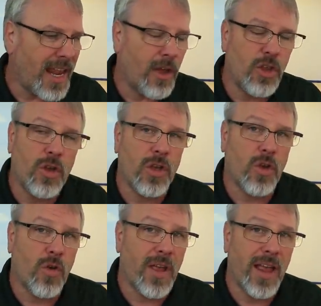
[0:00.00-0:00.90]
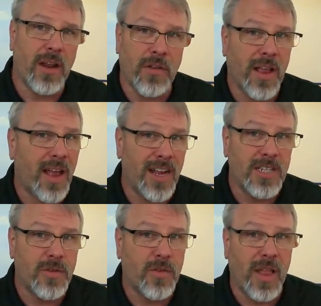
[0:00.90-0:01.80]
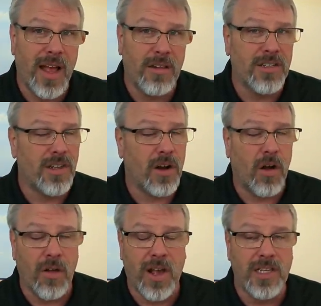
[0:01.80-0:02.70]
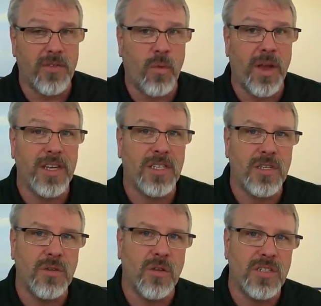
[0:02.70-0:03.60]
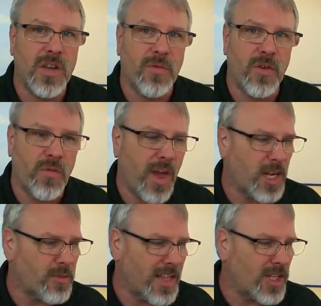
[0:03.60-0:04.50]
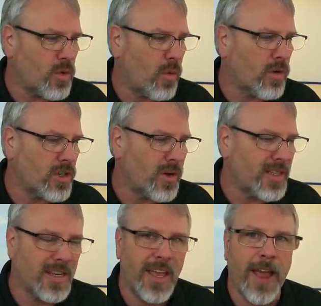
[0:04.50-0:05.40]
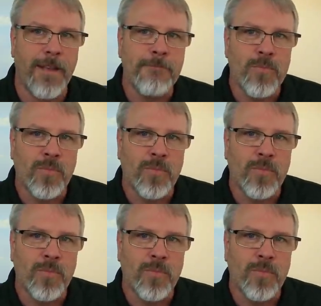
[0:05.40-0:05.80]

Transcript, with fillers: Now you can create other kinds of clouds, and there are all kinds of ways to do those different effects, but that's what we're doing today.